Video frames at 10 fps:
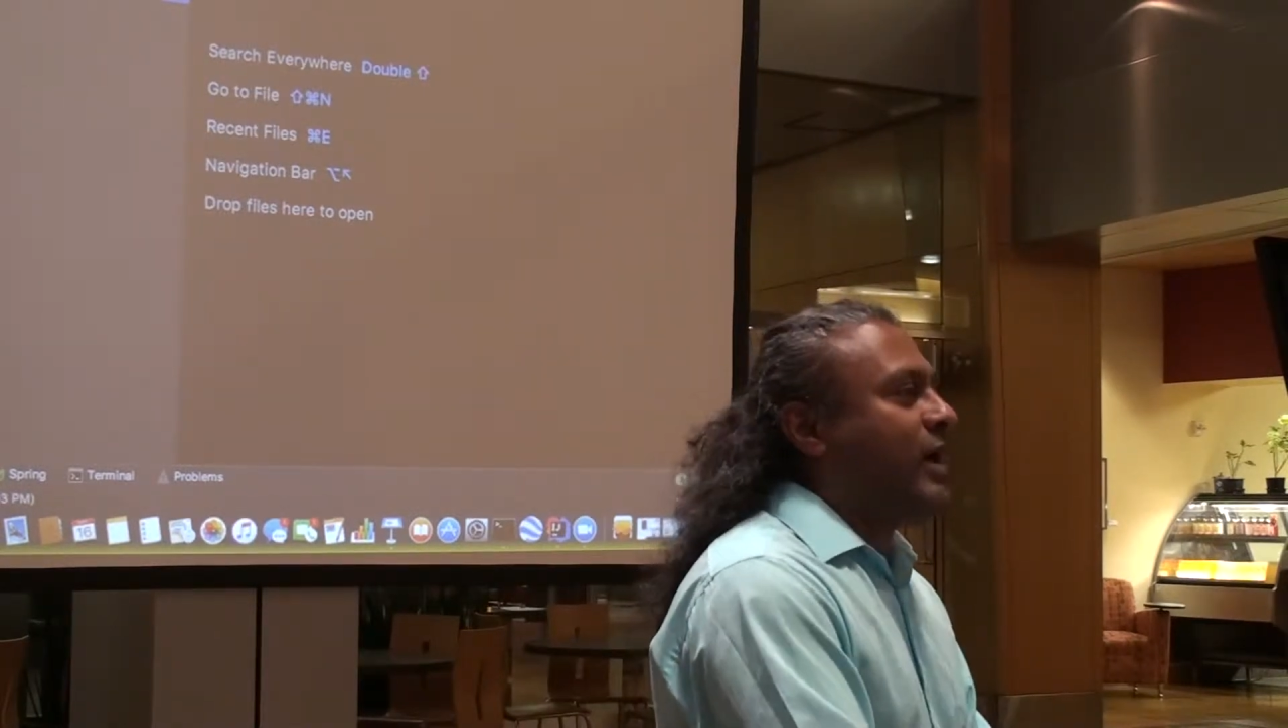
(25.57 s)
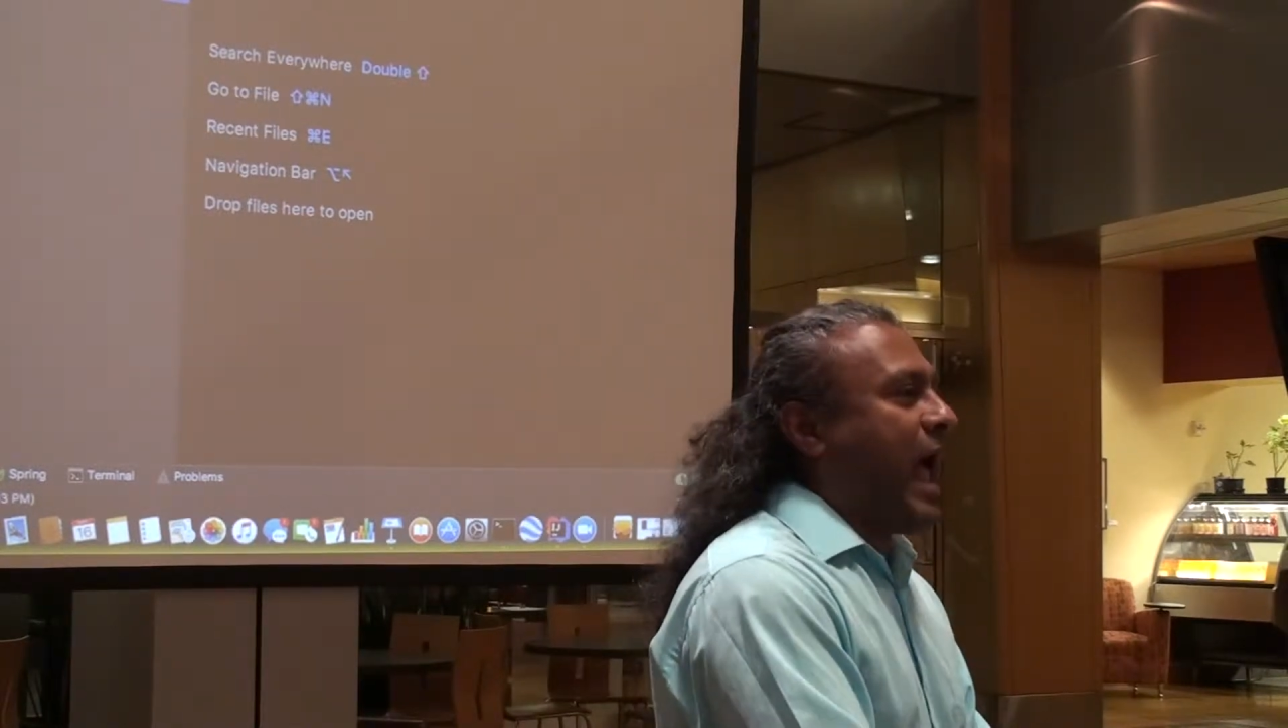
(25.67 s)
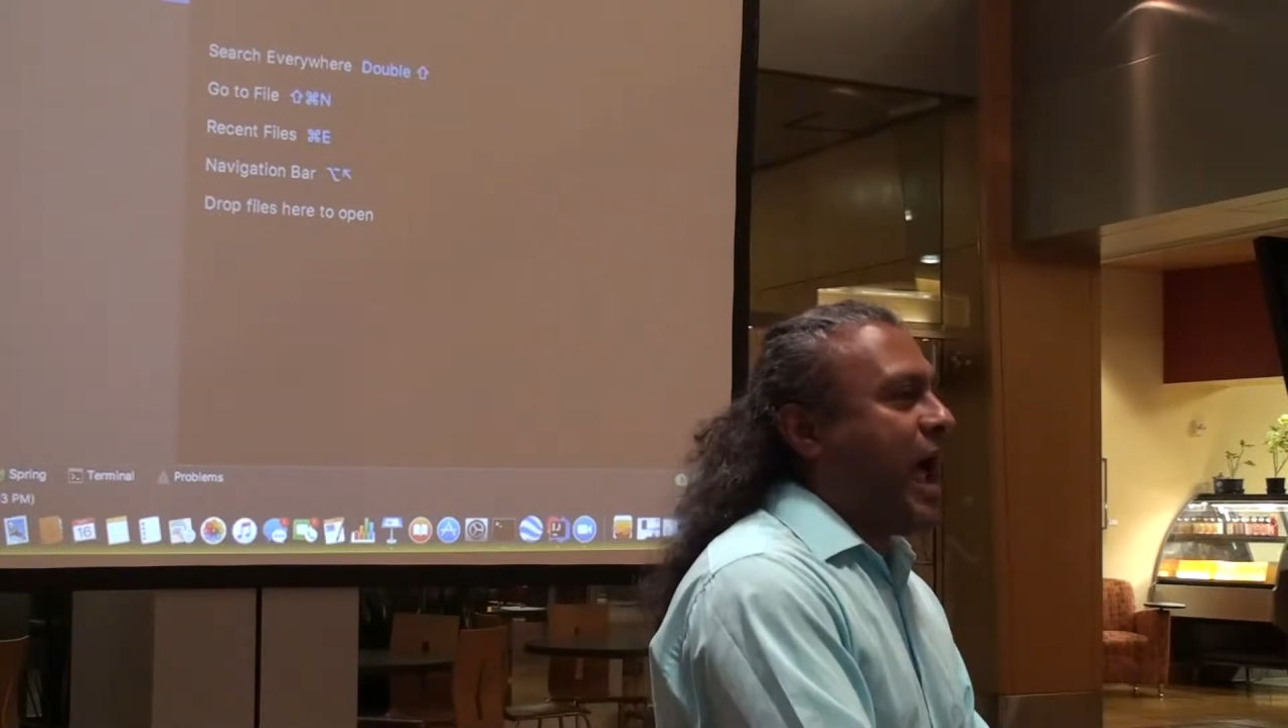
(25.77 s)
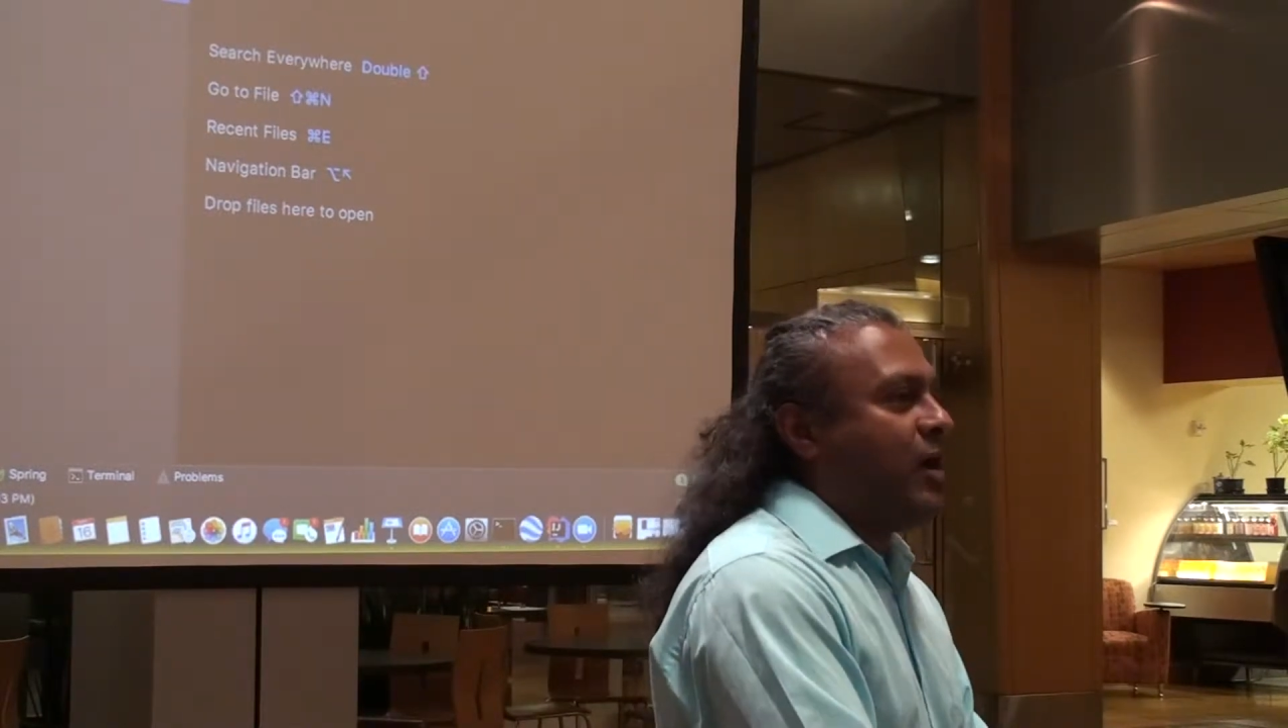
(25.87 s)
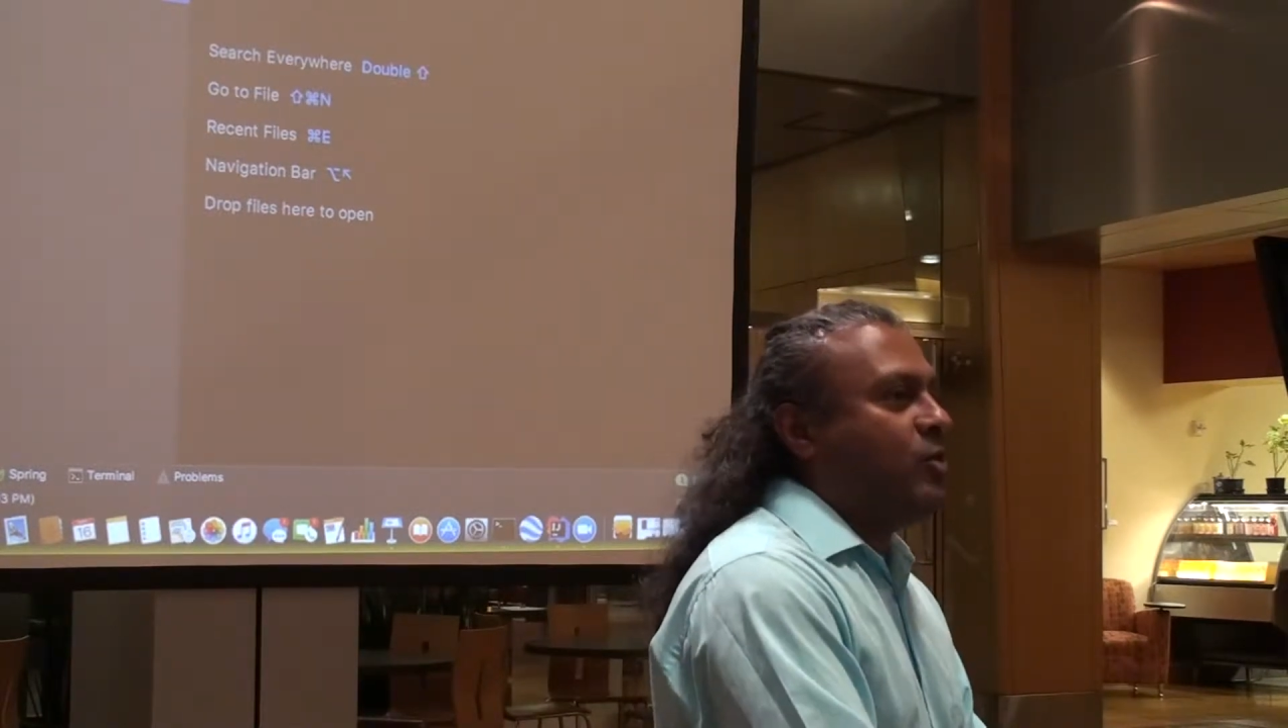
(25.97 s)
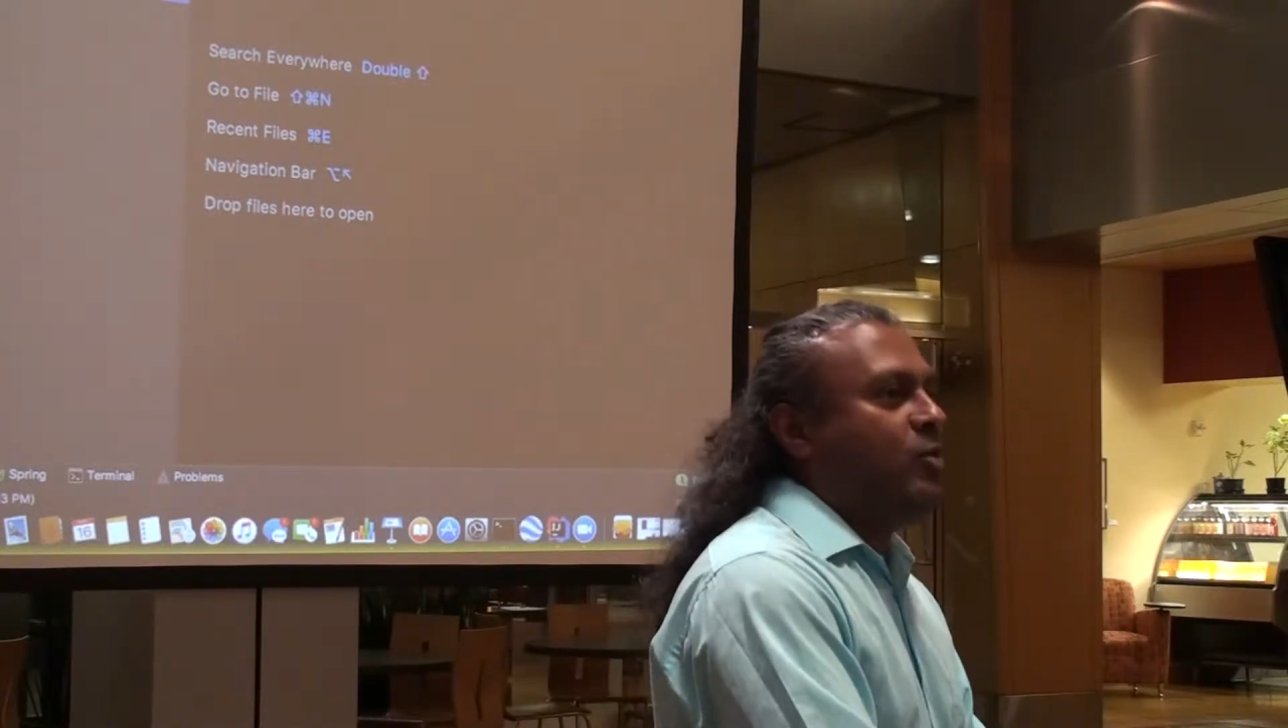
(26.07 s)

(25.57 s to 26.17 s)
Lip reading: how